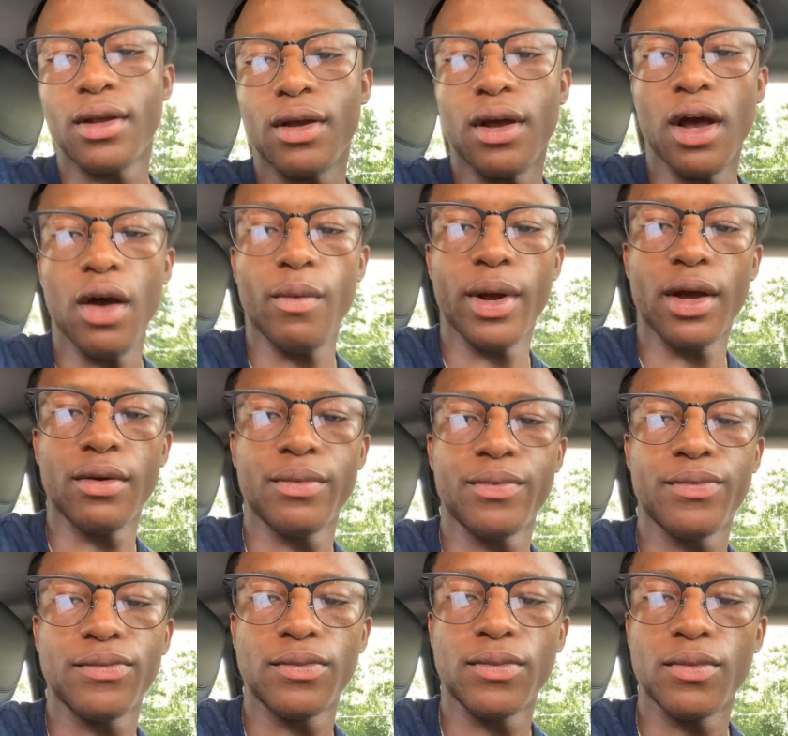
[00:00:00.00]
Oh well,
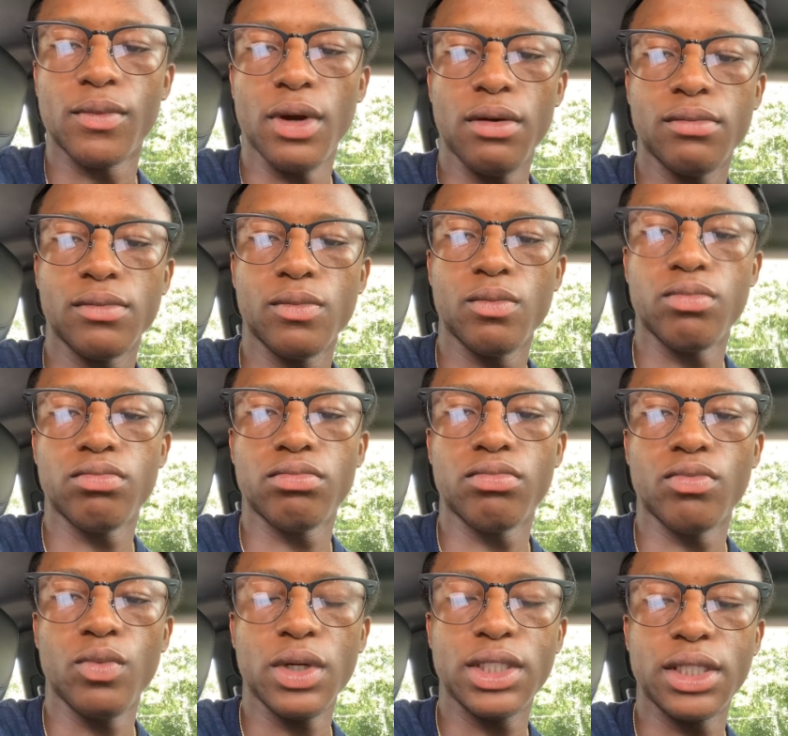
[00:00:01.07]

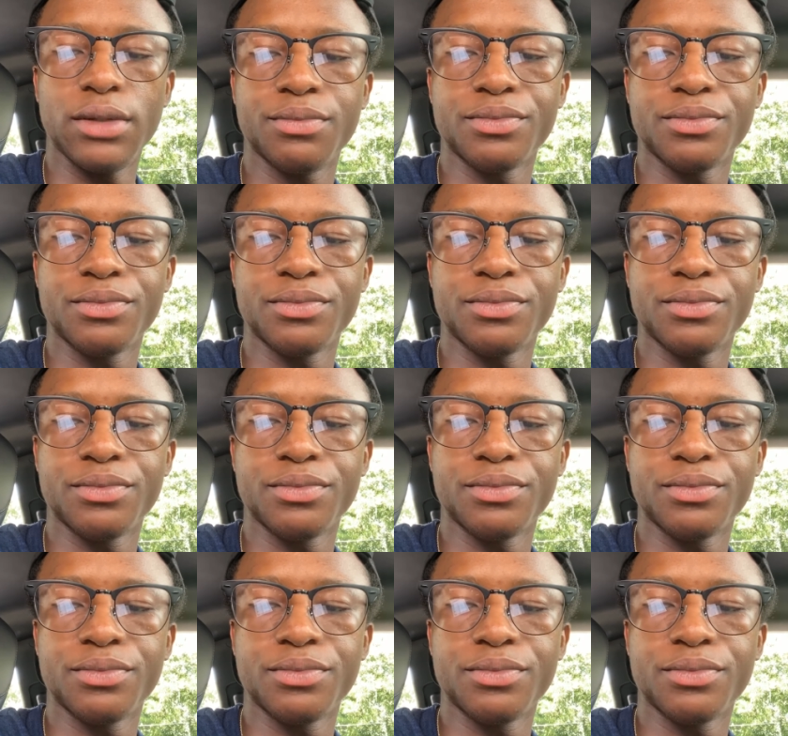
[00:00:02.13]
we'll see.